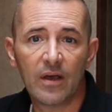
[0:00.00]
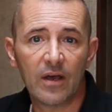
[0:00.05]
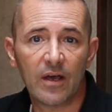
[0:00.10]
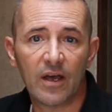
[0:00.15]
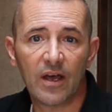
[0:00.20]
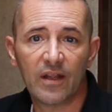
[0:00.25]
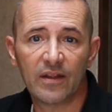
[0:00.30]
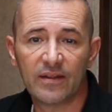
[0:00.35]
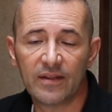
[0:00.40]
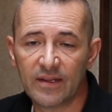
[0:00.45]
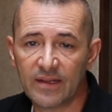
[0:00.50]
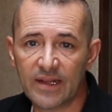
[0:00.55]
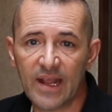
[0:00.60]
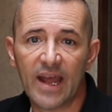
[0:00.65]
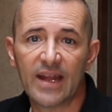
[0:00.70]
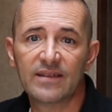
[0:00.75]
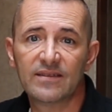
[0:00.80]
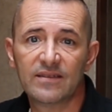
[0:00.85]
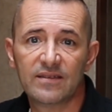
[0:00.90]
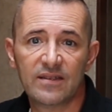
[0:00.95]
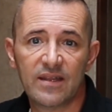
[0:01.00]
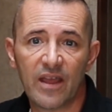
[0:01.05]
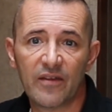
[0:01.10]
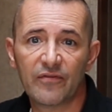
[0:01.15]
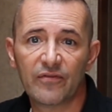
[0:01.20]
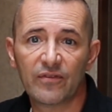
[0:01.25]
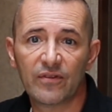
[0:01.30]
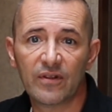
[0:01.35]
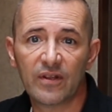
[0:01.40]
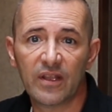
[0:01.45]
Uh, that's
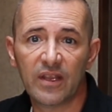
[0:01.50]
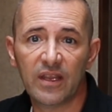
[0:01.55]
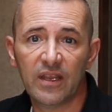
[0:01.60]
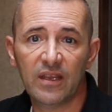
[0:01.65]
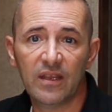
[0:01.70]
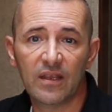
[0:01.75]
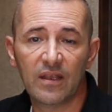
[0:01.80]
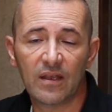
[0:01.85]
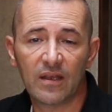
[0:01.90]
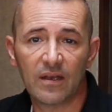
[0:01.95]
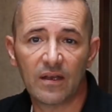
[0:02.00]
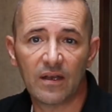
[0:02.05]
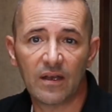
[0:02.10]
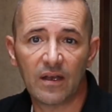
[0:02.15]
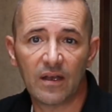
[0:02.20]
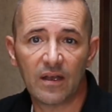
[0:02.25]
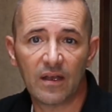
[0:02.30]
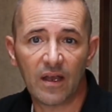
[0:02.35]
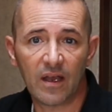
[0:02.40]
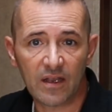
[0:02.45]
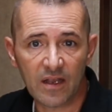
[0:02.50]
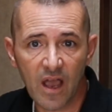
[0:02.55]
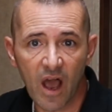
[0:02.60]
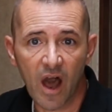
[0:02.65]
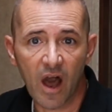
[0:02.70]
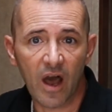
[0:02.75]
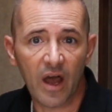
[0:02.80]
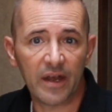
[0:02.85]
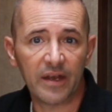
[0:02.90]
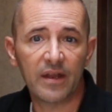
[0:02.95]
definitely uh, a
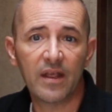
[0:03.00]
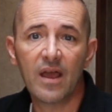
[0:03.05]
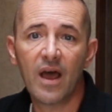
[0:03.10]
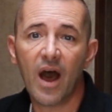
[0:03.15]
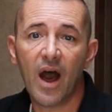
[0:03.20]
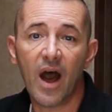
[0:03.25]
con.